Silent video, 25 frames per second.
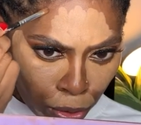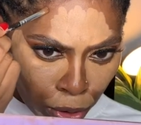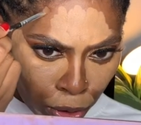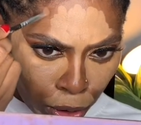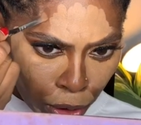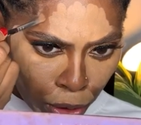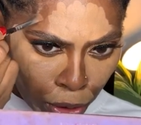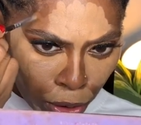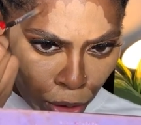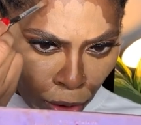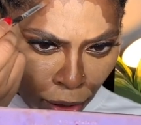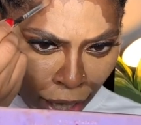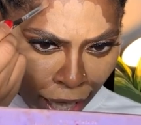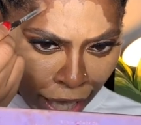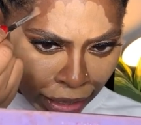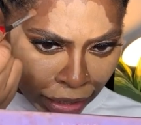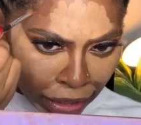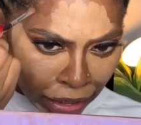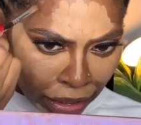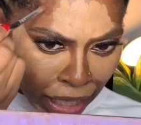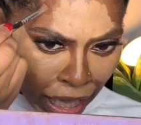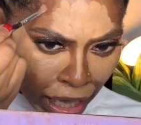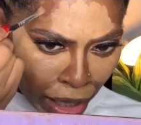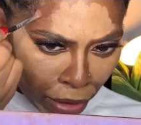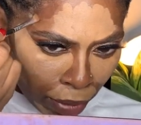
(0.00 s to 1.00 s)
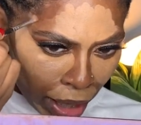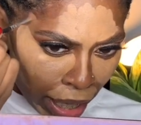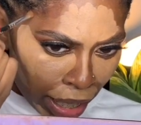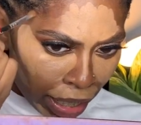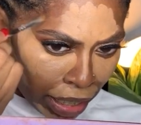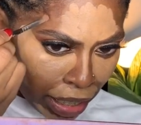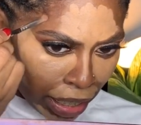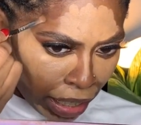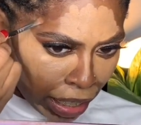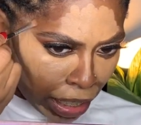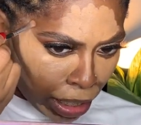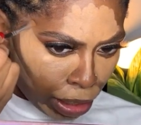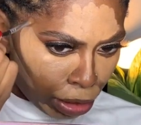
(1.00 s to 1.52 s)
you don't have to die right
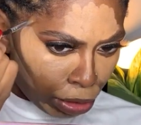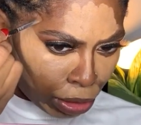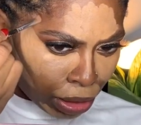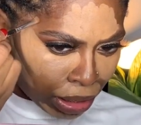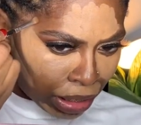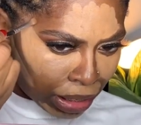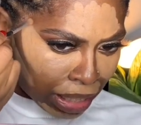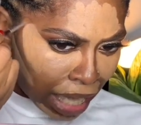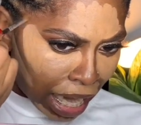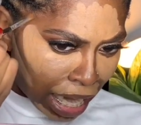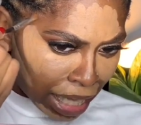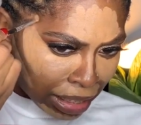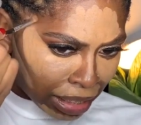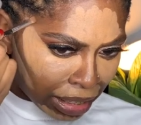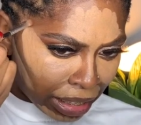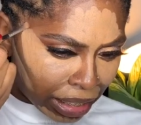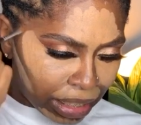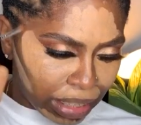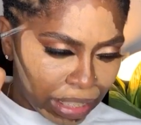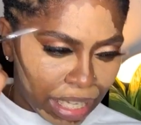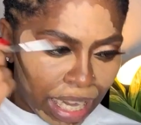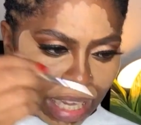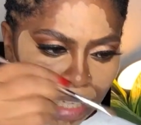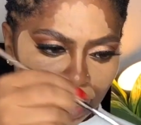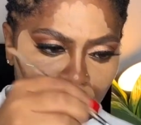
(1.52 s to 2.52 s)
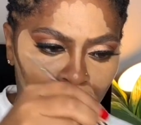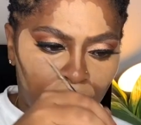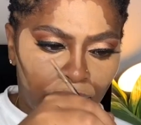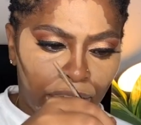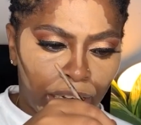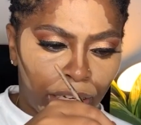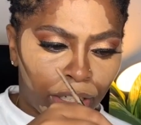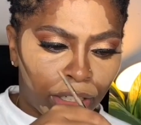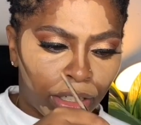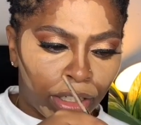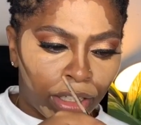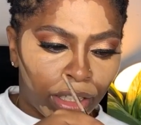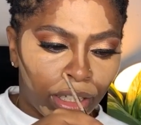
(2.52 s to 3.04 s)
then. You just die 6 days
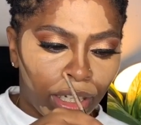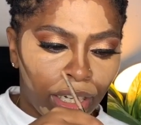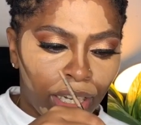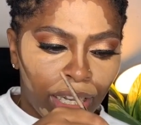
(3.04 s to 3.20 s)
later.